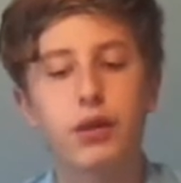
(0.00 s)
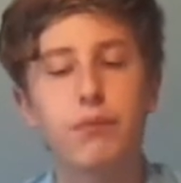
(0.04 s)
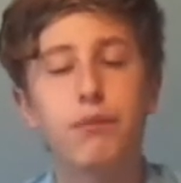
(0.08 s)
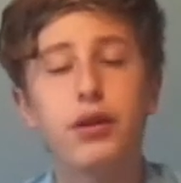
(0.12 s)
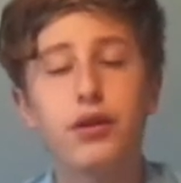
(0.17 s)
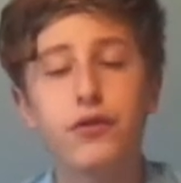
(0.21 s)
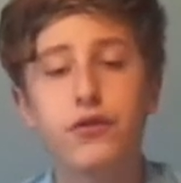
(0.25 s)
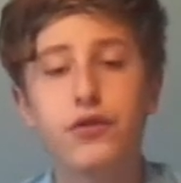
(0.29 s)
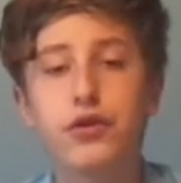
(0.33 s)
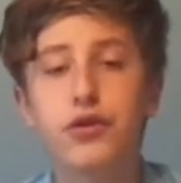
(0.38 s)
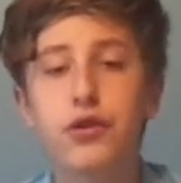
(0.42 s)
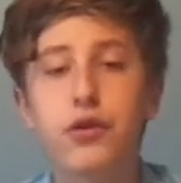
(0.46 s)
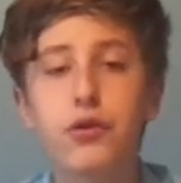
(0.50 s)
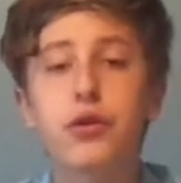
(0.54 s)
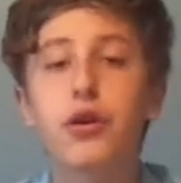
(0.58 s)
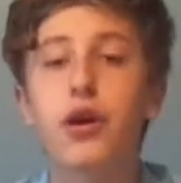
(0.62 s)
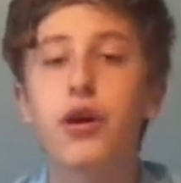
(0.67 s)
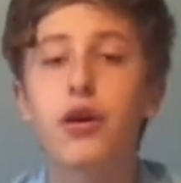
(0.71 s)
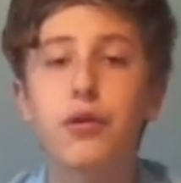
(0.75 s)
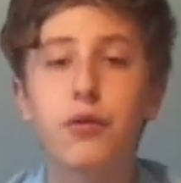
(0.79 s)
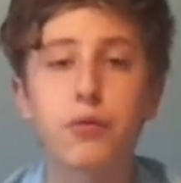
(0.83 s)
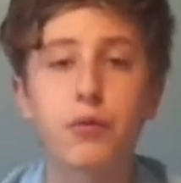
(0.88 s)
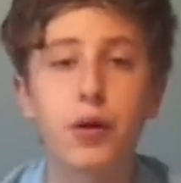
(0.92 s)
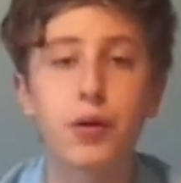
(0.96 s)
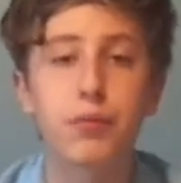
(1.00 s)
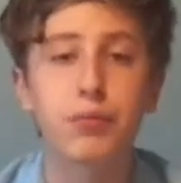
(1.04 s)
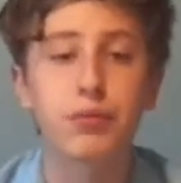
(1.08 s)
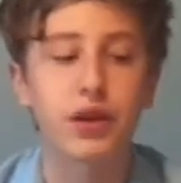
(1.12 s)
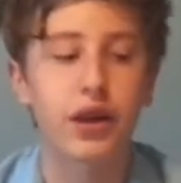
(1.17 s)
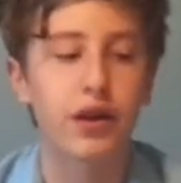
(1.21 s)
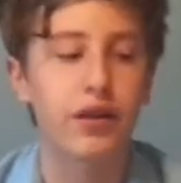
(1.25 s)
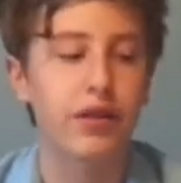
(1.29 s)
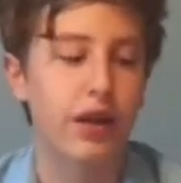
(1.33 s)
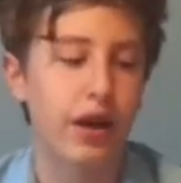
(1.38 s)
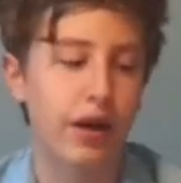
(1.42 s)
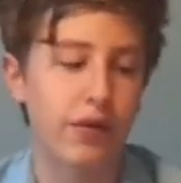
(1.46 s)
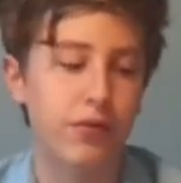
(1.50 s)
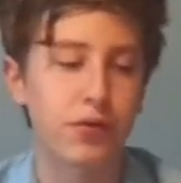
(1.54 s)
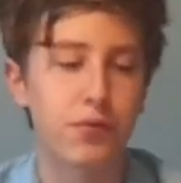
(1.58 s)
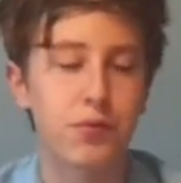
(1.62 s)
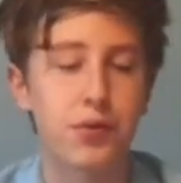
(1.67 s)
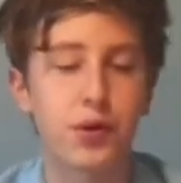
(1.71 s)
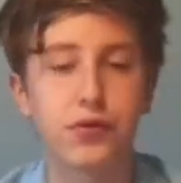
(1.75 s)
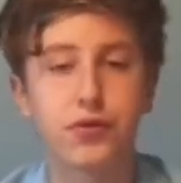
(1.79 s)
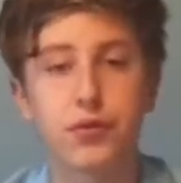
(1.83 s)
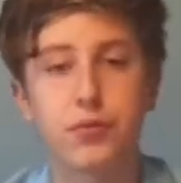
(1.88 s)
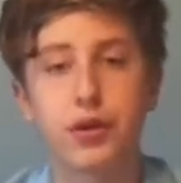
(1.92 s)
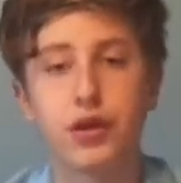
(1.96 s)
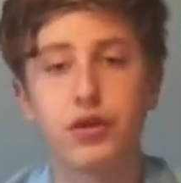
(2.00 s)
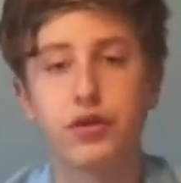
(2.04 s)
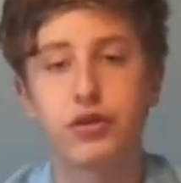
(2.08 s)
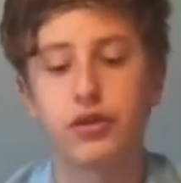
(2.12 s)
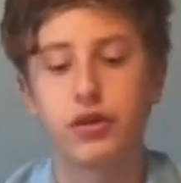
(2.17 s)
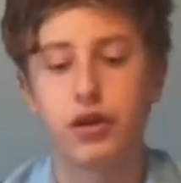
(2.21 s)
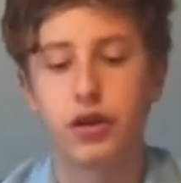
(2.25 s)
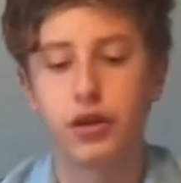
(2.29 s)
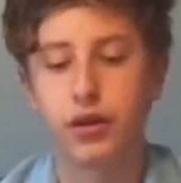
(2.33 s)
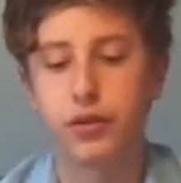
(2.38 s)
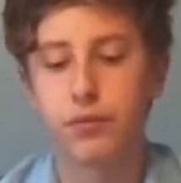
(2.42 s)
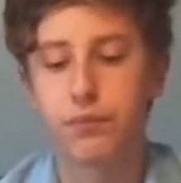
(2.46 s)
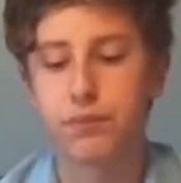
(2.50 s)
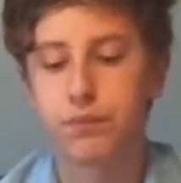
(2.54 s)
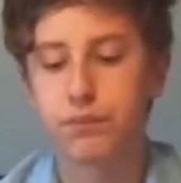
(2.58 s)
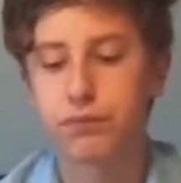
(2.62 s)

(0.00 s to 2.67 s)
But if you do, go to their website. They have some information on it.